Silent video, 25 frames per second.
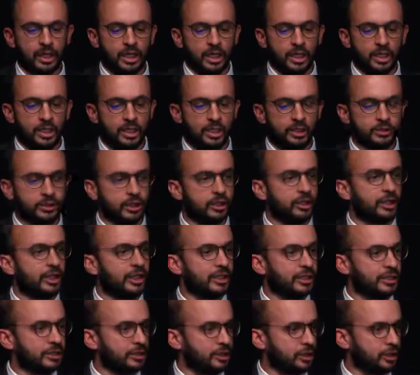the
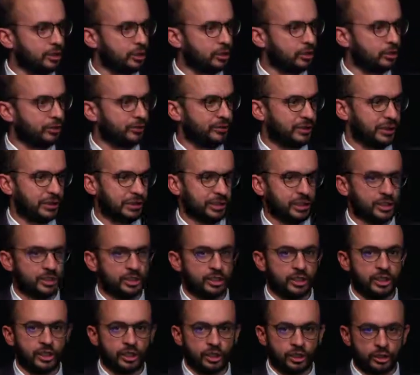organization of the
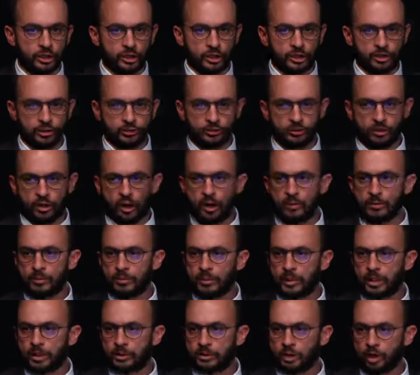transition
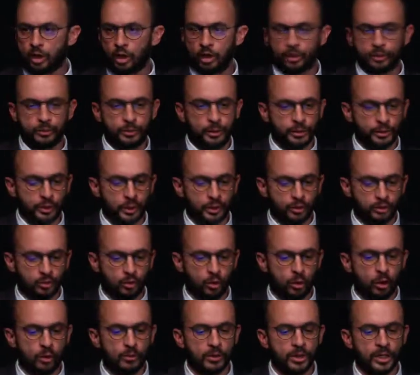from the hospital
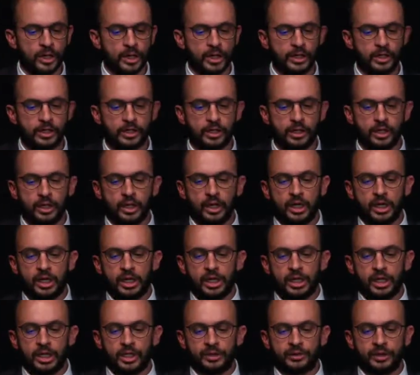to home care,
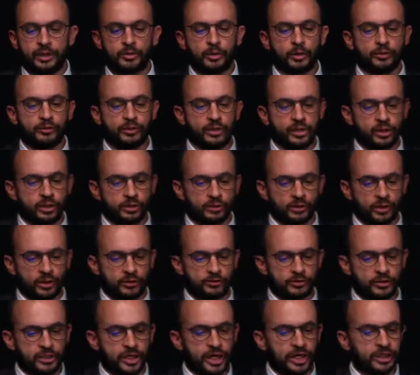and the provision
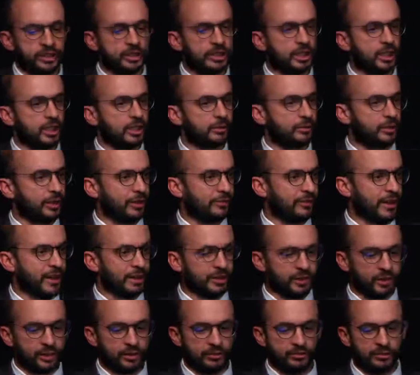of general,
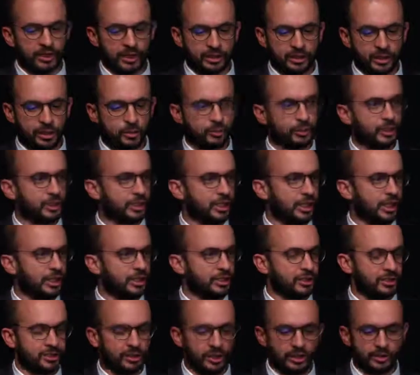preventive, and
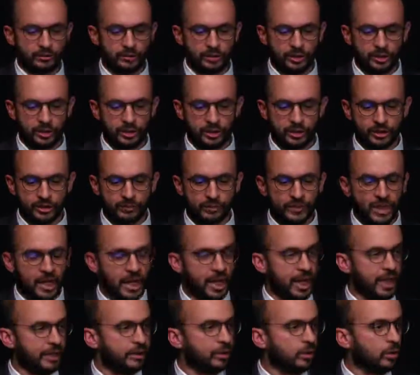specialized services,
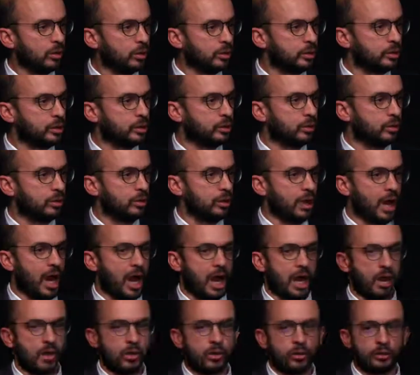and also
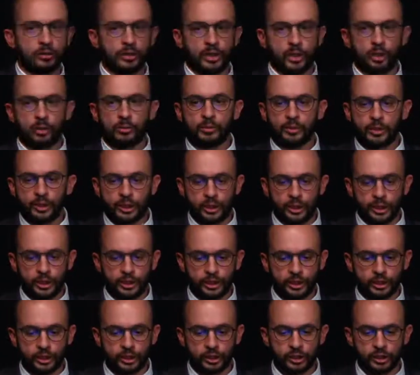how the
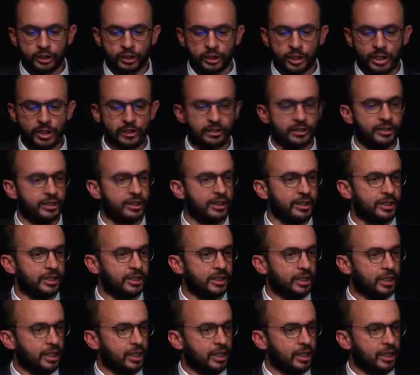communication and the